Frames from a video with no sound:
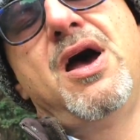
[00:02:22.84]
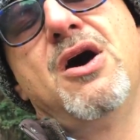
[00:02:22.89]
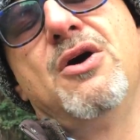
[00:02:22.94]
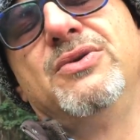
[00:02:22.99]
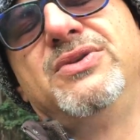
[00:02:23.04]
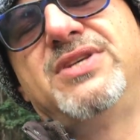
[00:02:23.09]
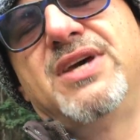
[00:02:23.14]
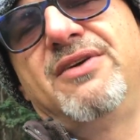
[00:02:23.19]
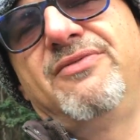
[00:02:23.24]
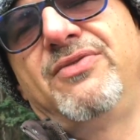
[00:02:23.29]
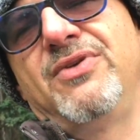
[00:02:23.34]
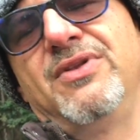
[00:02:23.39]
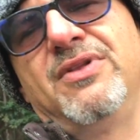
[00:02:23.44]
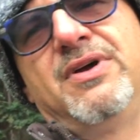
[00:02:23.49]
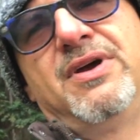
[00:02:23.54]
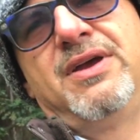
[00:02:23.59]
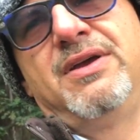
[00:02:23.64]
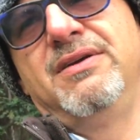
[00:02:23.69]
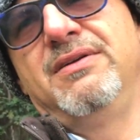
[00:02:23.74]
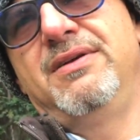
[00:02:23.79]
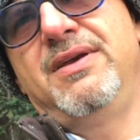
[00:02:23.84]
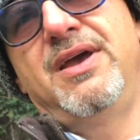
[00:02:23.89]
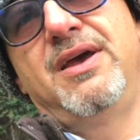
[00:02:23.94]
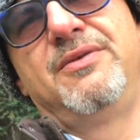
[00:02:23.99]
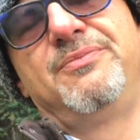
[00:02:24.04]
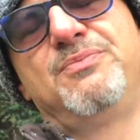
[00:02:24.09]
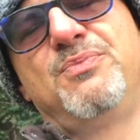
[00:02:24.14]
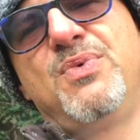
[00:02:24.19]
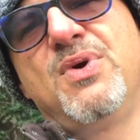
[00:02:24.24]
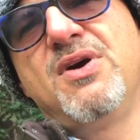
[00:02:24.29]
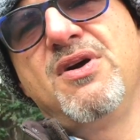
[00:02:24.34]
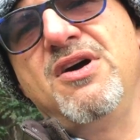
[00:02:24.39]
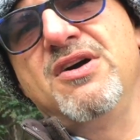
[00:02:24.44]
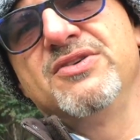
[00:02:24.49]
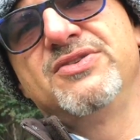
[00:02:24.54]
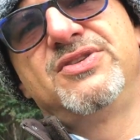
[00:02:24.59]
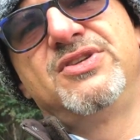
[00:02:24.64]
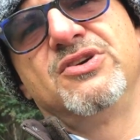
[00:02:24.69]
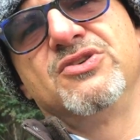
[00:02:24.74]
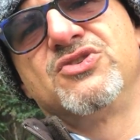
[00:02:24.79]
Oh, definitely. And we're all
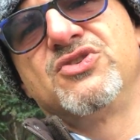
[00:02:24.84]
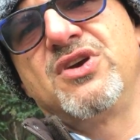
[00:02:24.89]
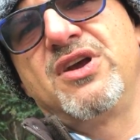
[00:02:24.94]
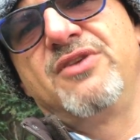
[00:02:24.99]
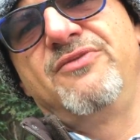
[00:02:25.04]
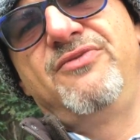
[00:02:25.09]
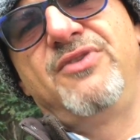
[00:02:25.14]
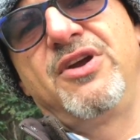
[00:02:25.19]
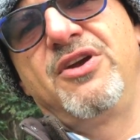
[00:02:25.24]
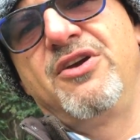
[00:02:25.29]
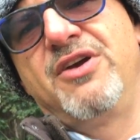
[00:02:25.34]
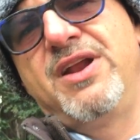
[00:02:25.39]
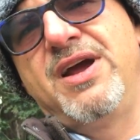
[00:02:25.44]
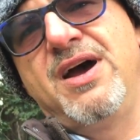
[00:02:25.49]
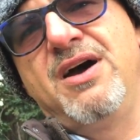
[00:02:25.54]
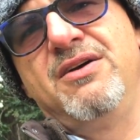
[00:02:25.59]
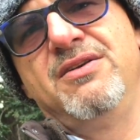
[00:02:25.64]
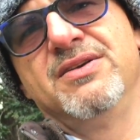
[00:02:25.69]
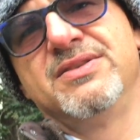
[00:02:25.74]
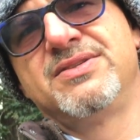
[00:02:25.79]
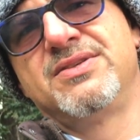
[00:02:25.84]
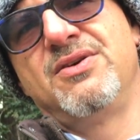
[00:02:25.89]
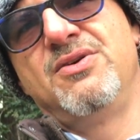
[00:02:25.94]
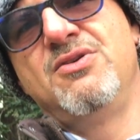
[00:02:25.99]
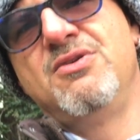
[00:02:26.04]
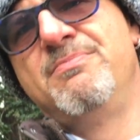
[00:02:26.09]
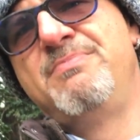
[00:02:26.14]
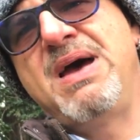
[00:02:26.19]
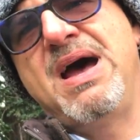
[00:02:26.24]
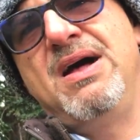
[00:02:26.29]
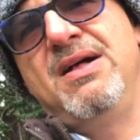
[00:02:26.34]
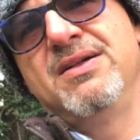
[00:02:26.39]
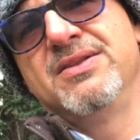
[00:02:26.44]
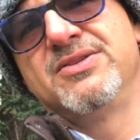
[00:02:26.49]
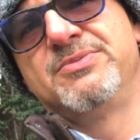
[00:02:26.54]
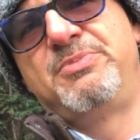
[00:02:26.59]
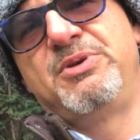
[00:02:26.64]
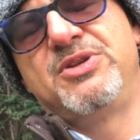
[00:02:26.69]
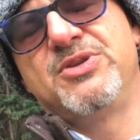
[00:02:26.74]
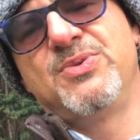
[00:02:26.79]
still trying to figure it out. It's the whole
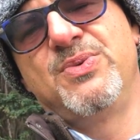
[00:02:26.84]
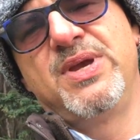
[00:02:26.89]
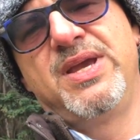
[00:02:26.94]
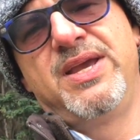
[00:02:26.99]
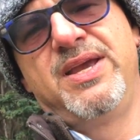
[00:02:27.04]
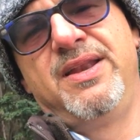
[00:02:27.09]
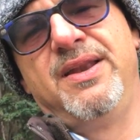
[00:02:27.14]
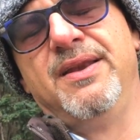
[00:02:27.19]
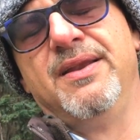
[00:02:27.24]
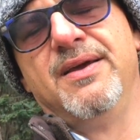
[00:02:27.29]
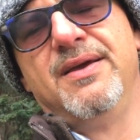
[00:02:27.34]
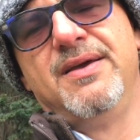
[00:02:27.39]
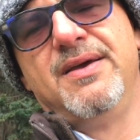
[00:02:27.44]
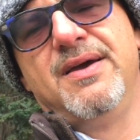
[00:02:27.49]
balance between